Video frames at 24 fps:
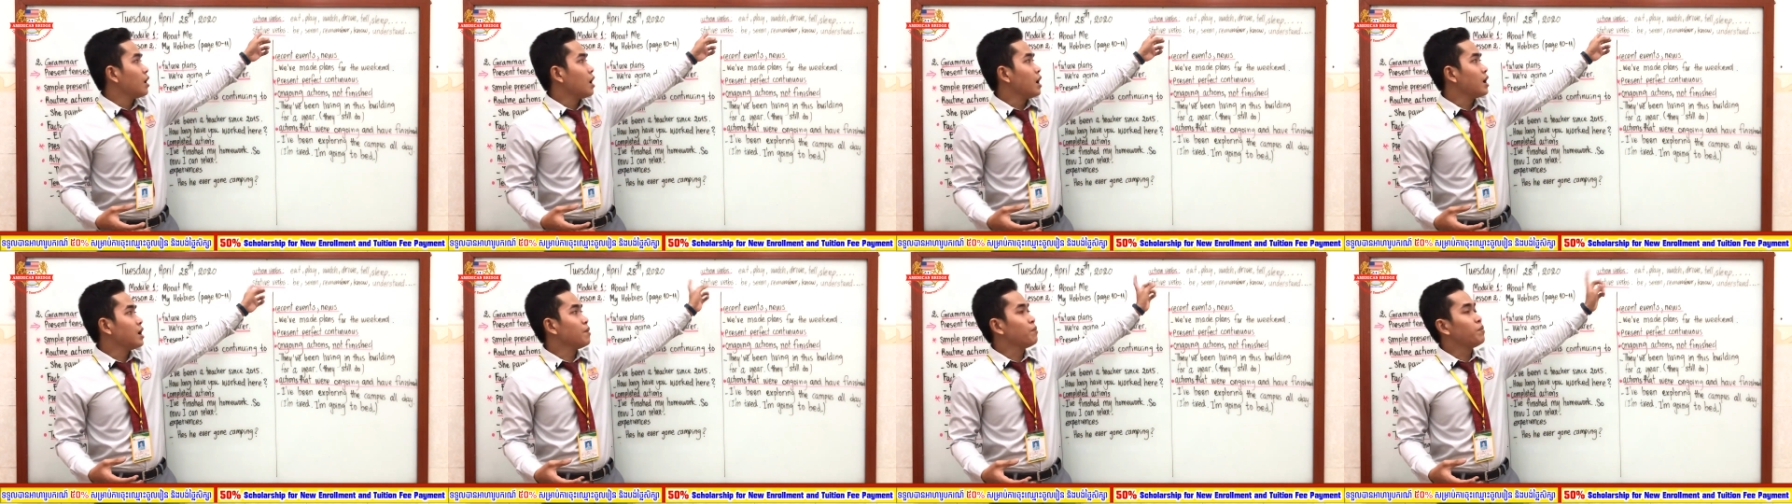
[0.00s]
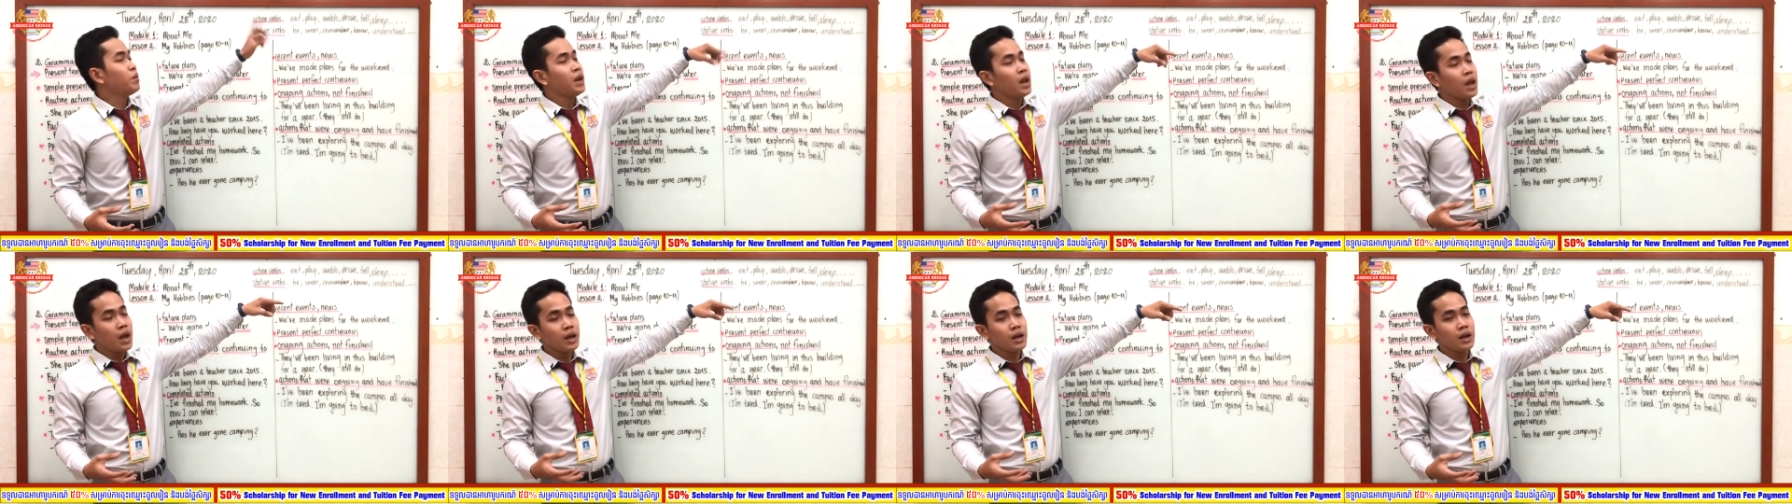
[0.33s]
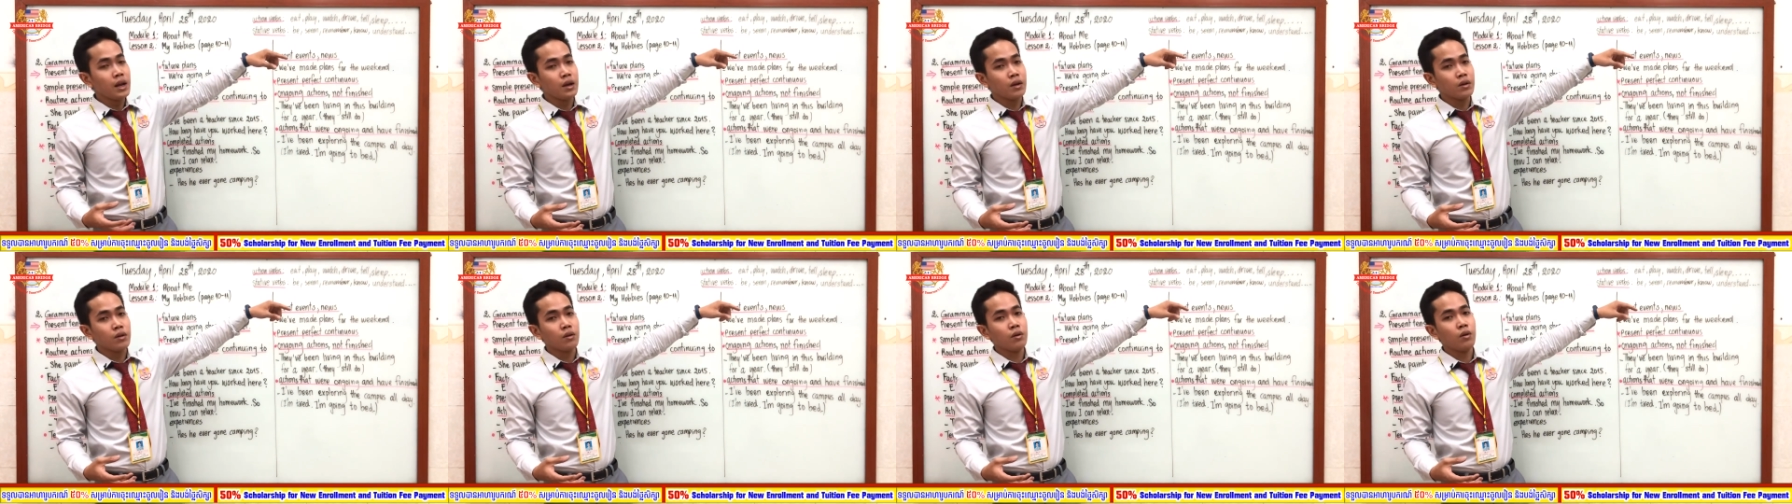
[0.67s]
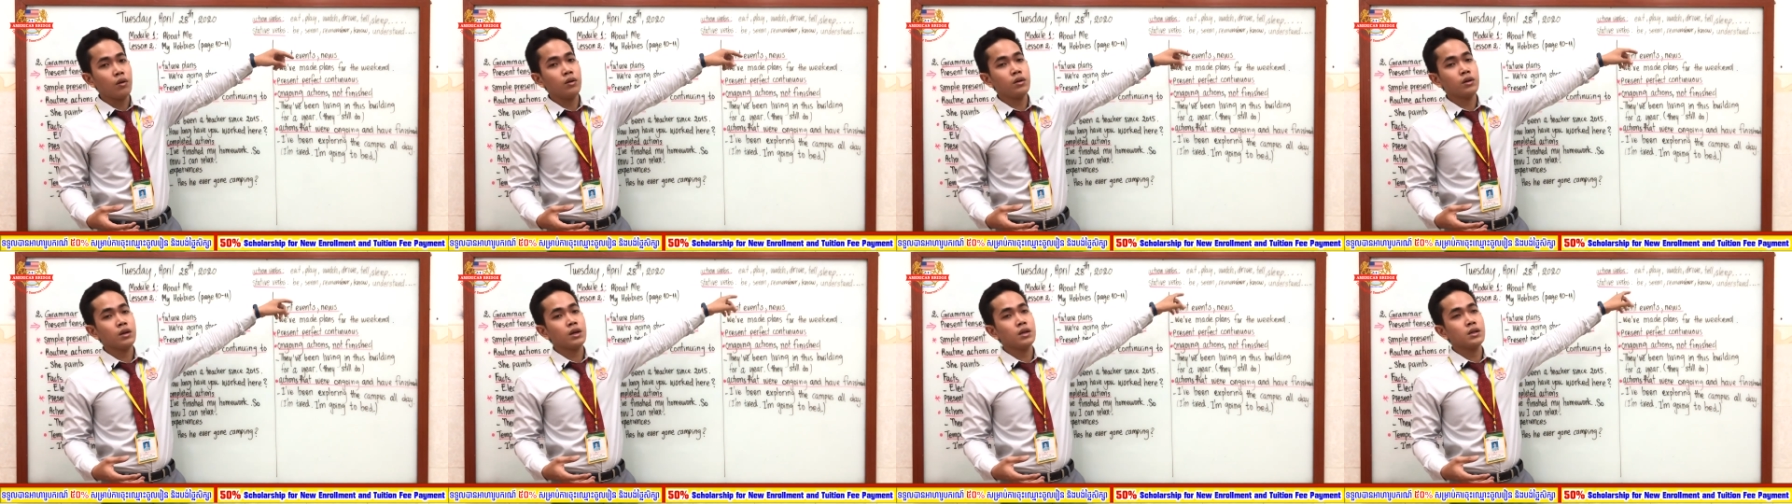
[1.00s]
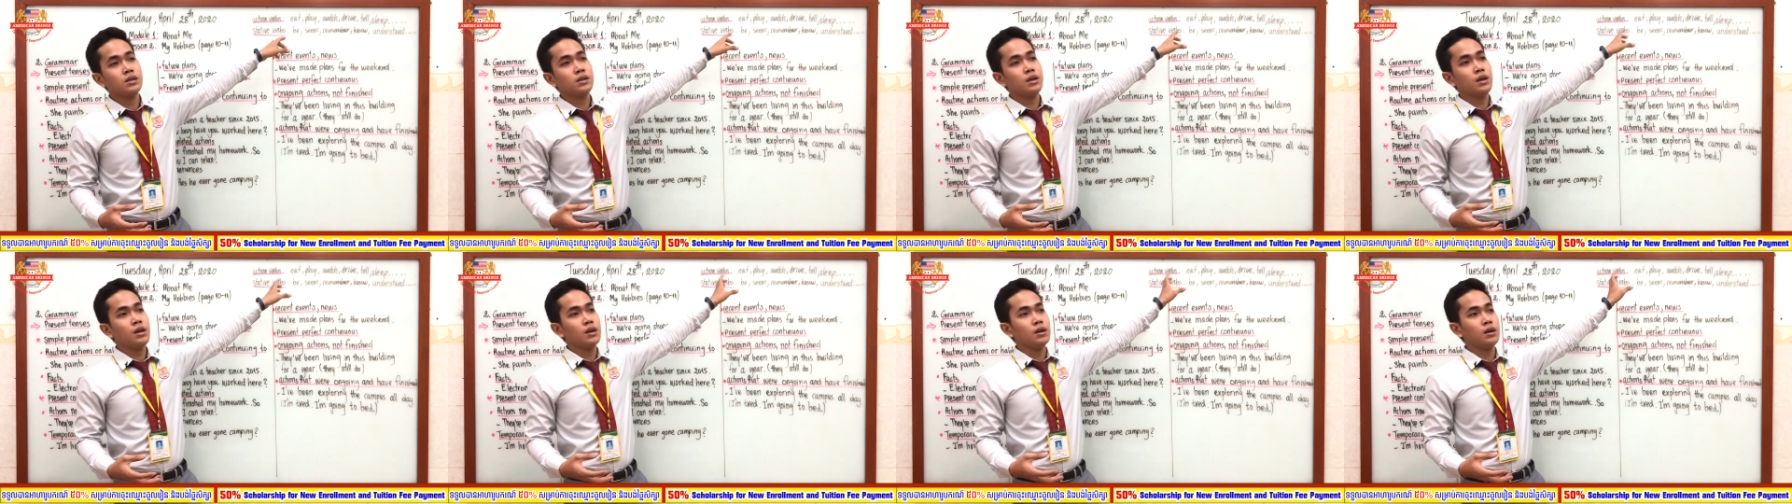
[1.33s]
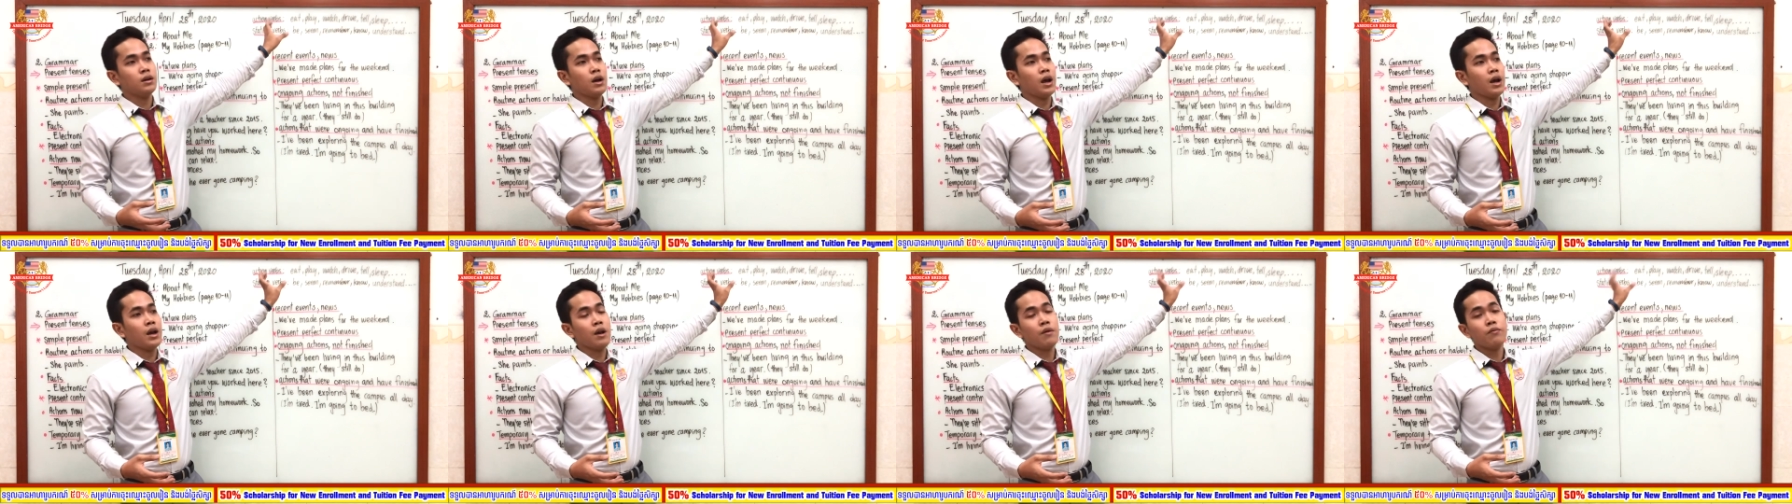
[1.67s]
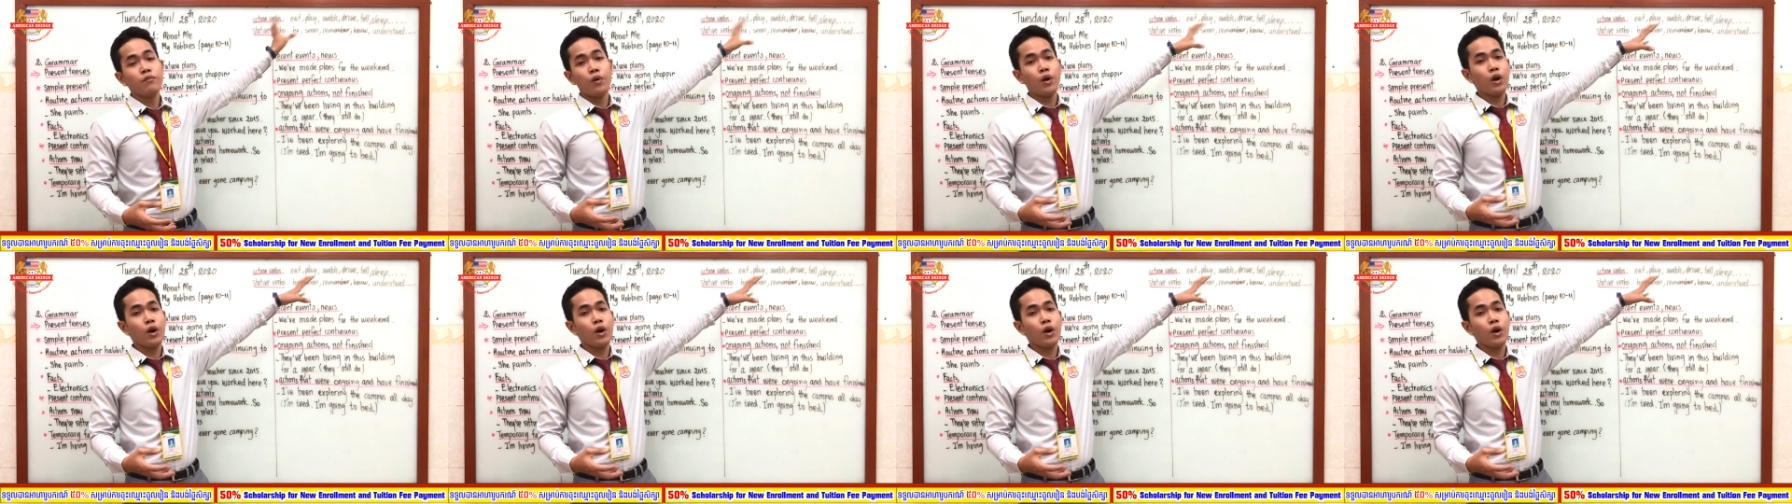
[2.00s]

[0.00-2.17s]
I am playing, or you can say I am